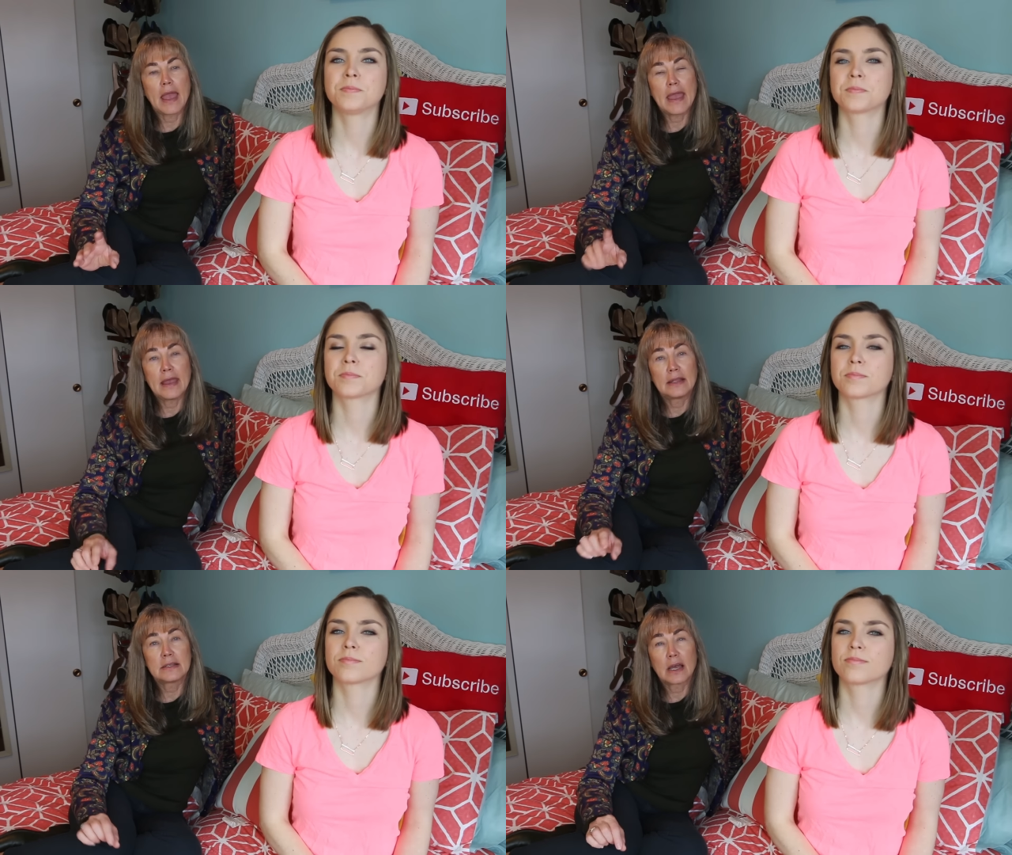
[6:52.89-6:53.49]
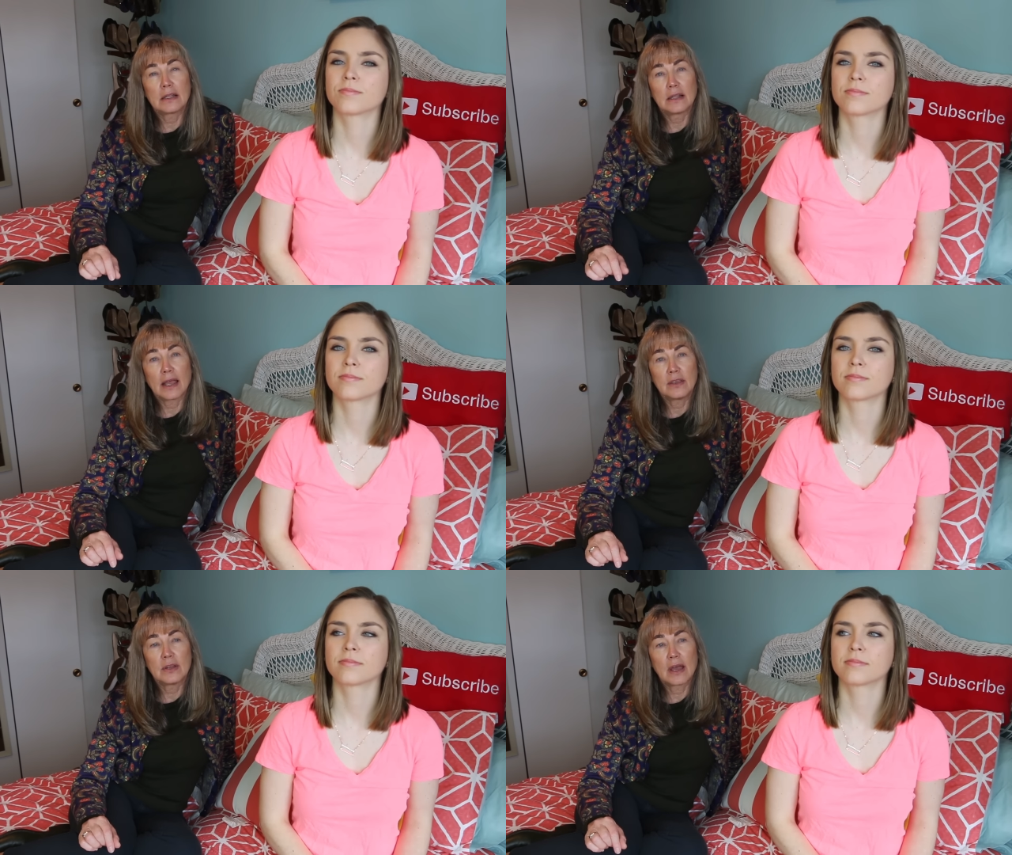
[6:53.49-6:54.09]
Speaker 1: And I'd
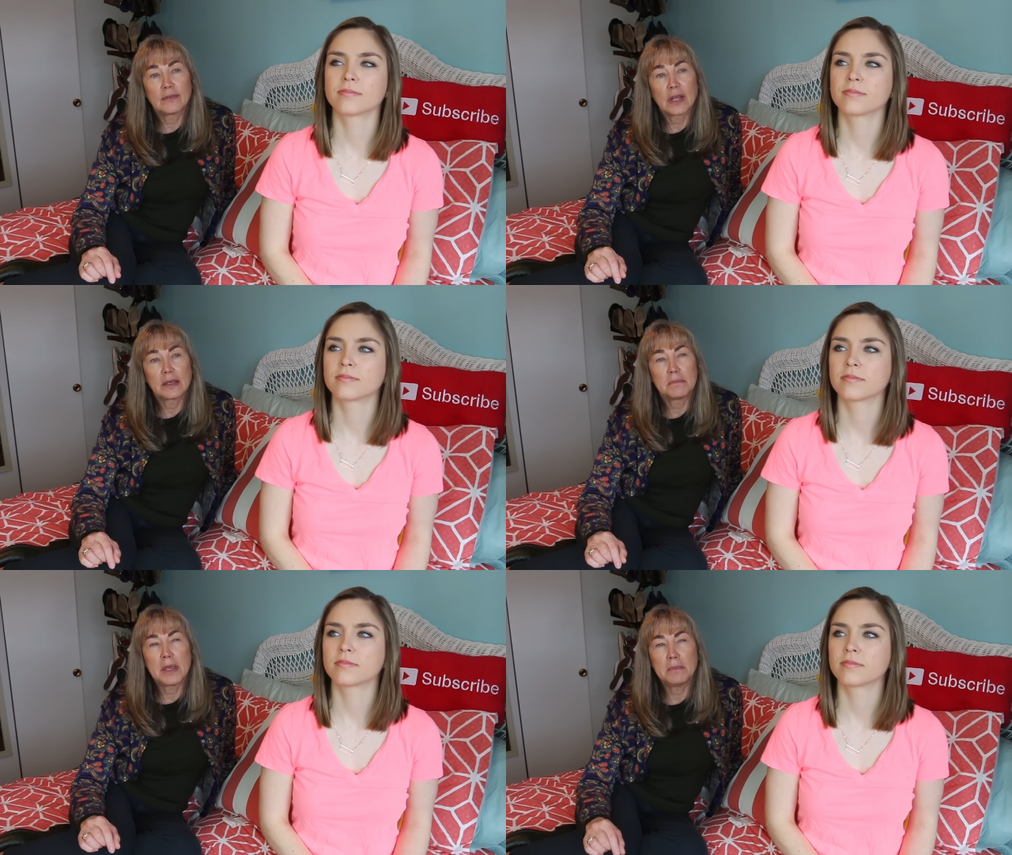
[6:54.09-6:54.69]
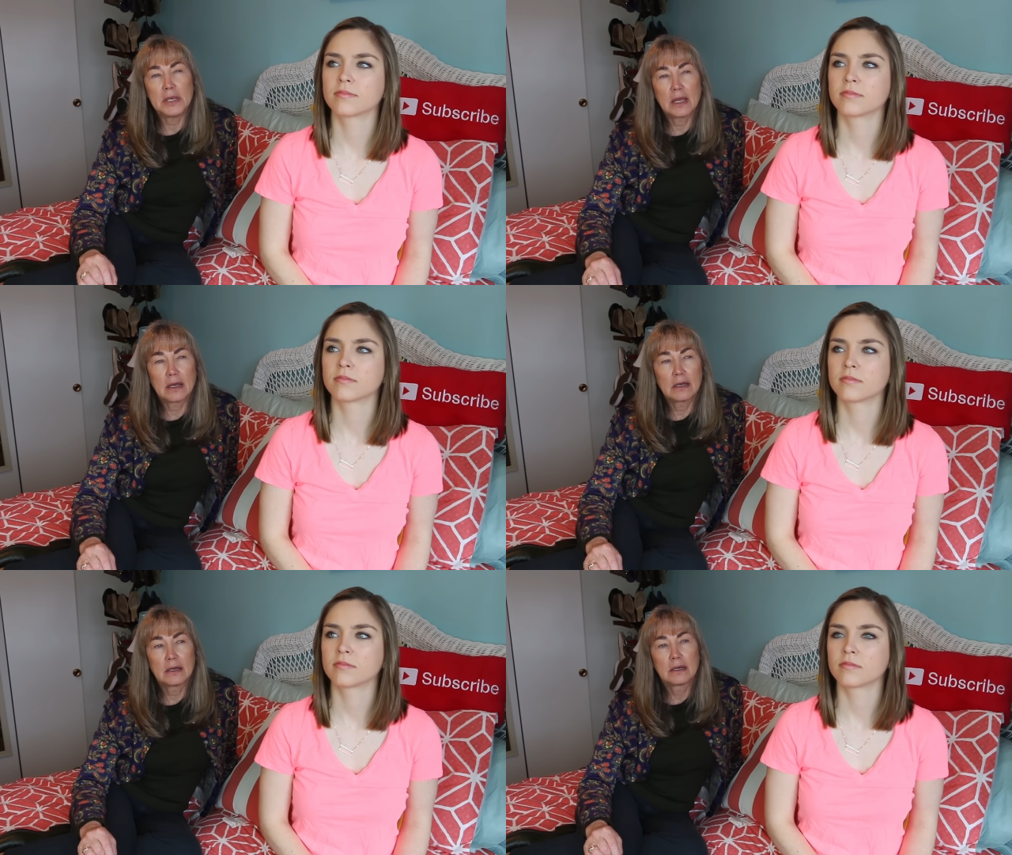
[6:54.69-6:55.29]
like you to have like maybe
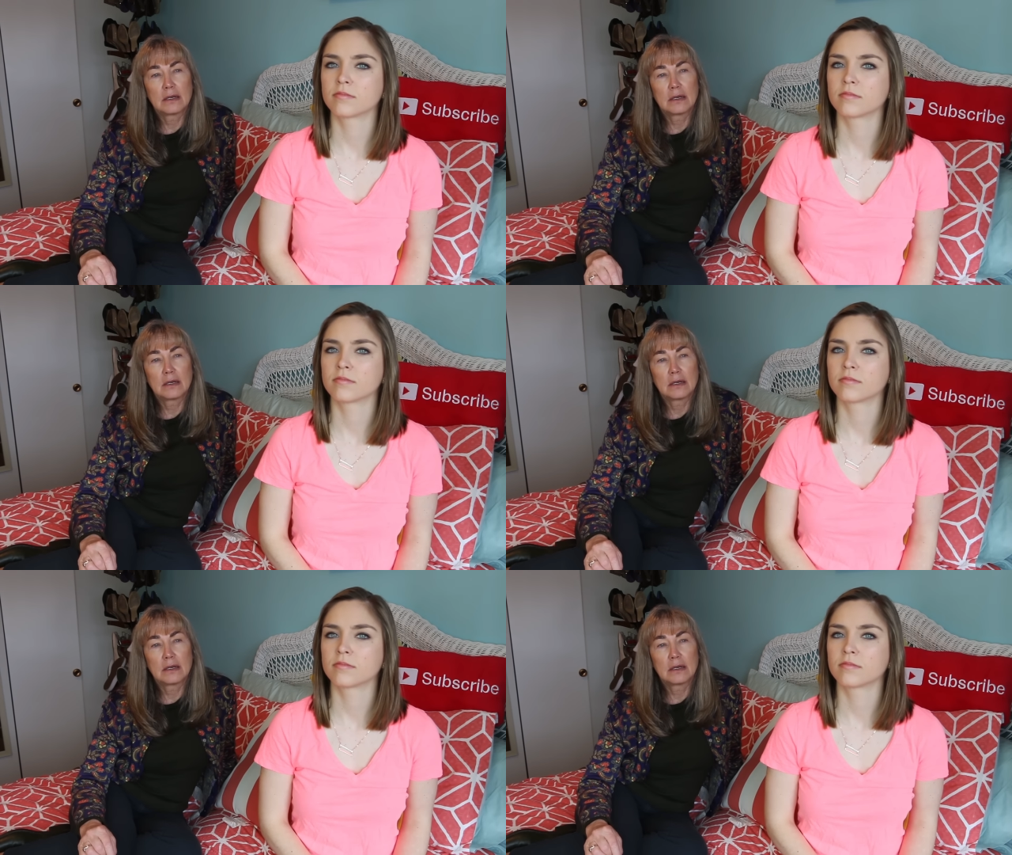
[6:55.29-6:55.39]
a